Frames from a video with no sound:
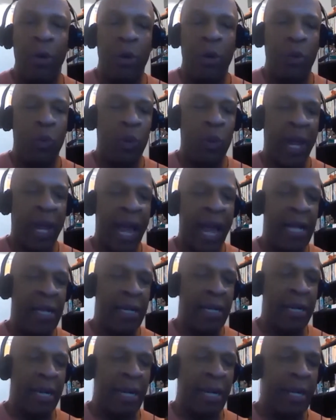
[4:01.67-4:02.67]

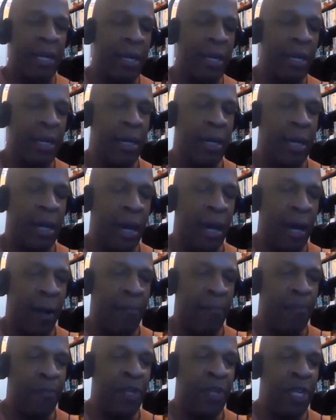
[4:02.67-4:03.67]
reality.
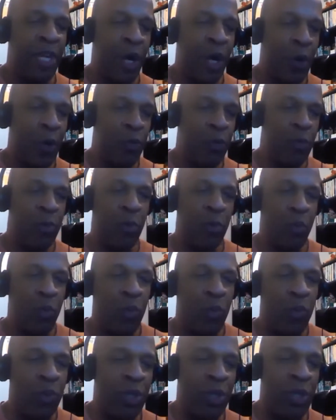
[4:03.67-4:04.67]
You
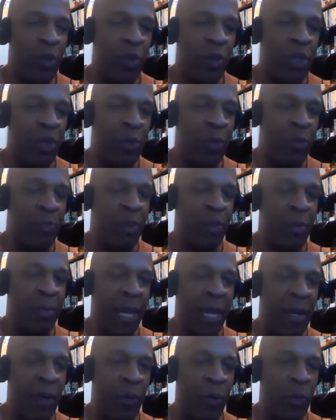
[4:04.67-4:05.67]

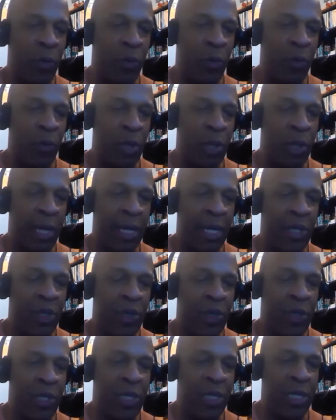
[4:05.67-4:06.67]
made a really
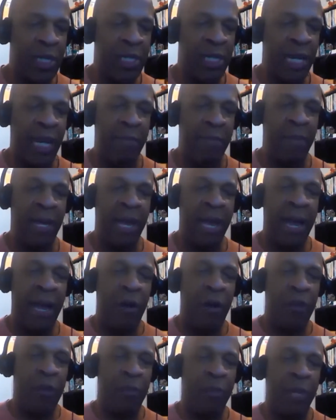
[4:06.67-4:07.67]
interesting statement
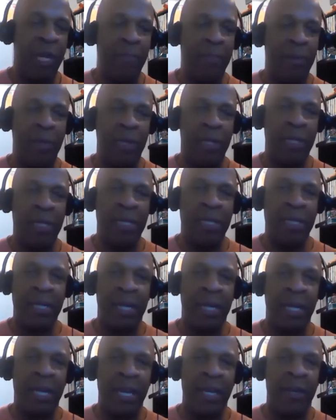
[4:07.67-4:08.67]
how the people in the
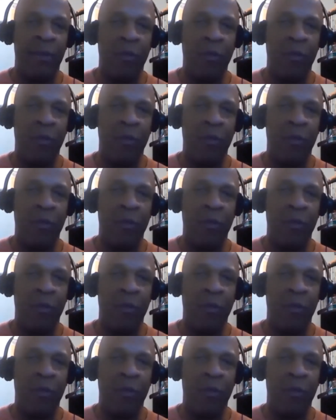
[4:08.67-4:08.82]
city